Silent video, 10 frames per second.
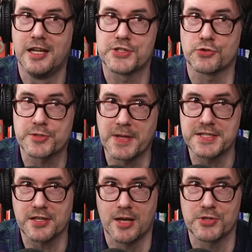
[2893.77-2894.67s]
So
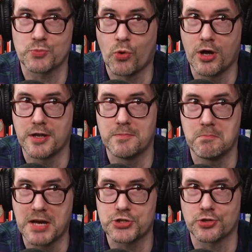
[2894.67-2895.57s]
space-time is one
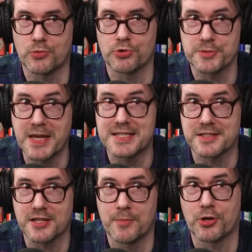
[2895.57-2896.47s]
metric where space
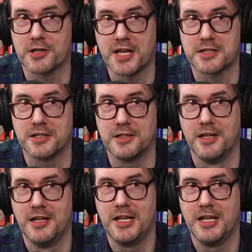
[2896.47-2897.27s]
and time are connected.